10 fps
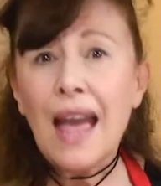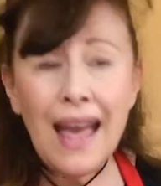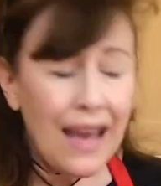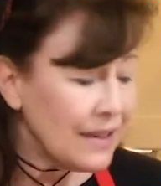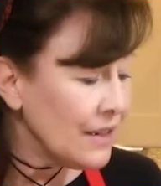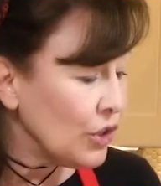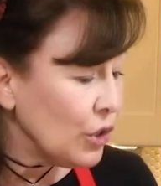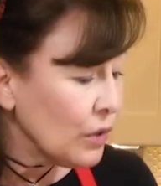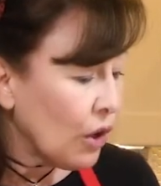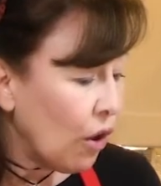And
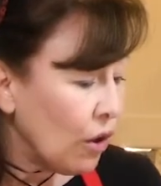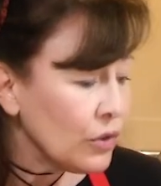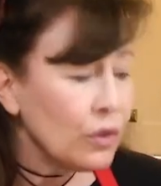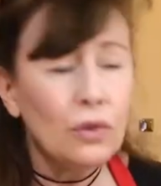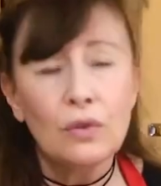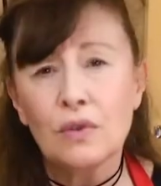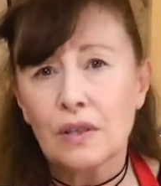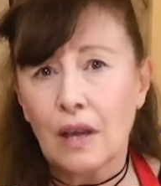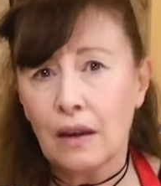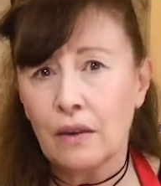you can also use
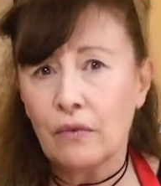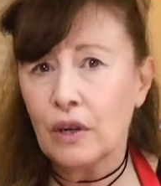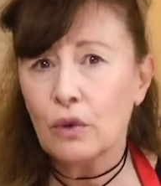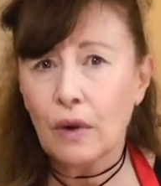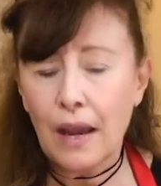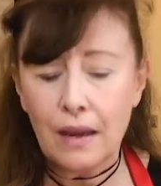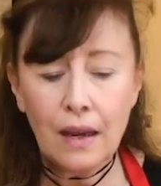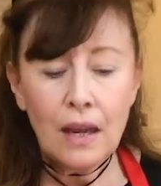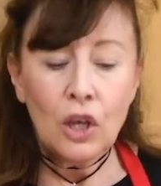this kind of vinaigrette,